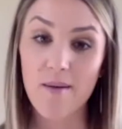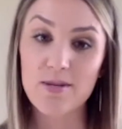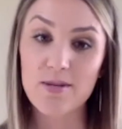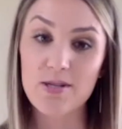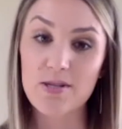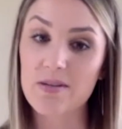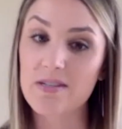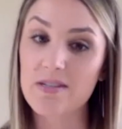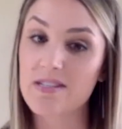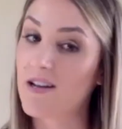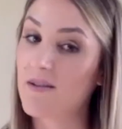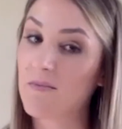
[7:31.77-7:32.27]
to a
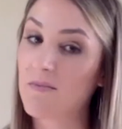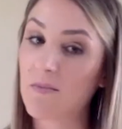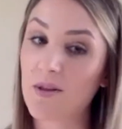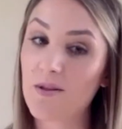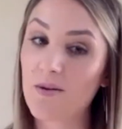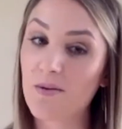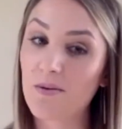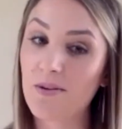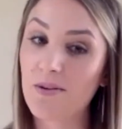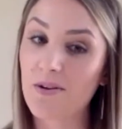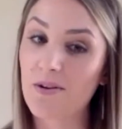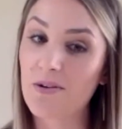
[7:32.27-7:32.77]

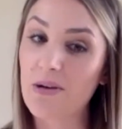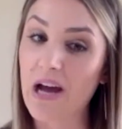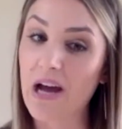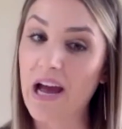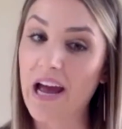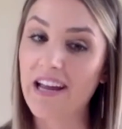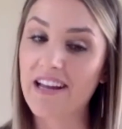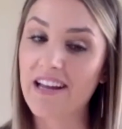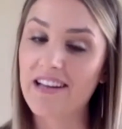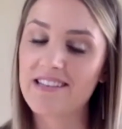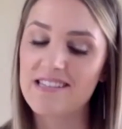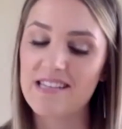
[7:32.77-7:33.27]
10-month-old little guy.
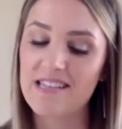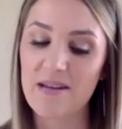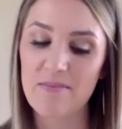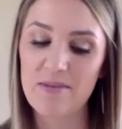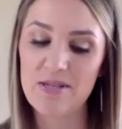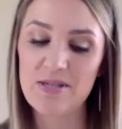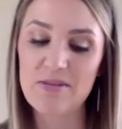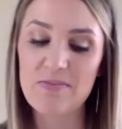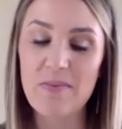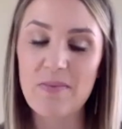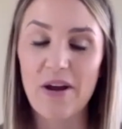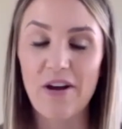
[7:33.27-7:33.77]
His name is
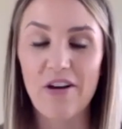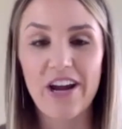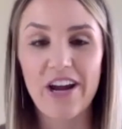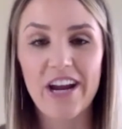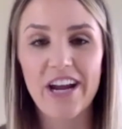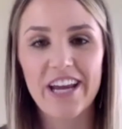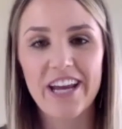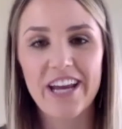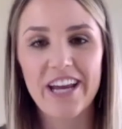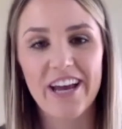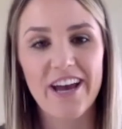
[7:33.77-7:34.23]
Merrick.